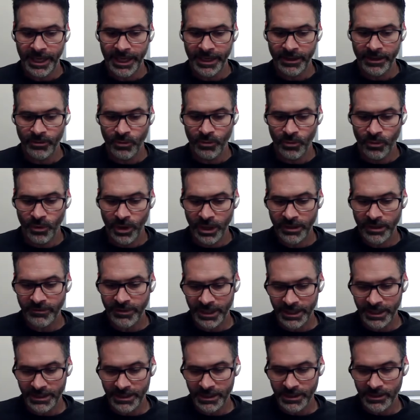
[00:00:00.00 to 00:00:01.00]
And one of
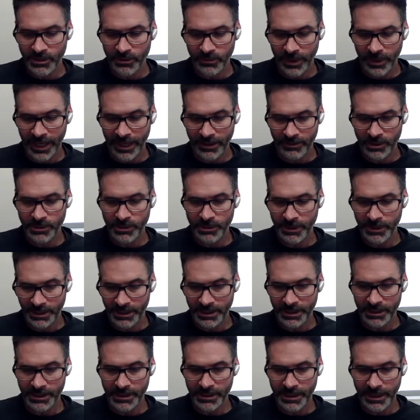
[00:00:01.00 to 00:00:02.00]
these is around
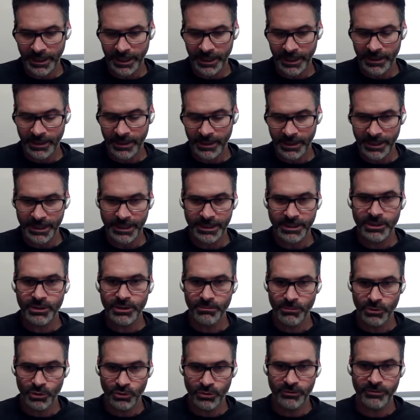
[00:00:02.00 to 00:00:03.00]
species that need to
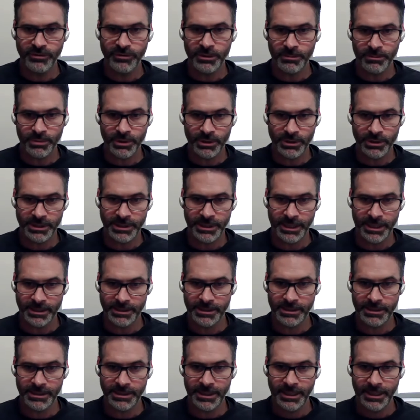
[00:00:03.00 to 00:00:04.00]
move to
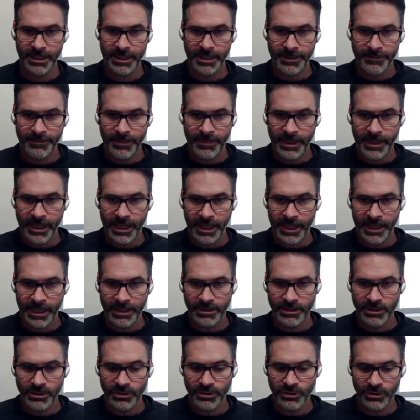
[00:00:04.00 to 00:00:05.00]
persist.
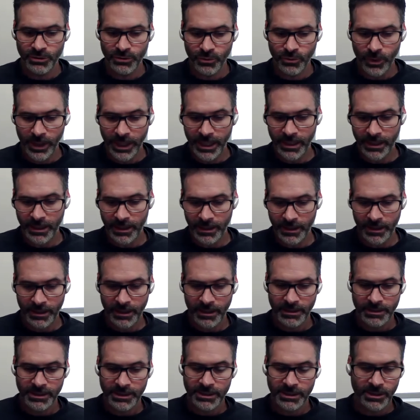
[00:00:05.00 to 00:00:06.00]
And do we
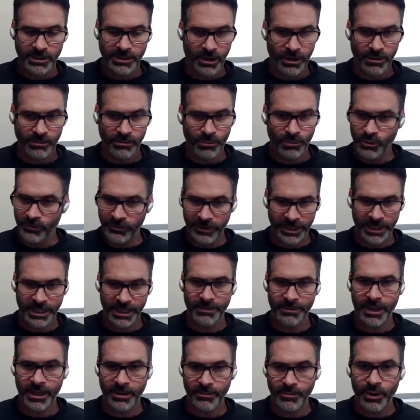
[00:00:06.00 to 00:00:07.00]
start moving
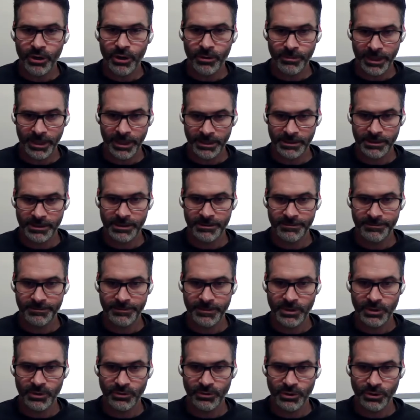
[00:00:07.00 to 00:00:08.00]
them on purpose?
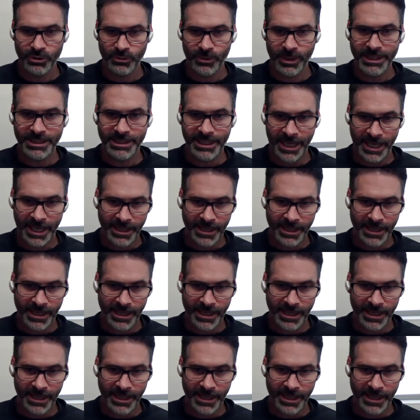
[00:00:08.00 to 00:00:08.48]
So, do we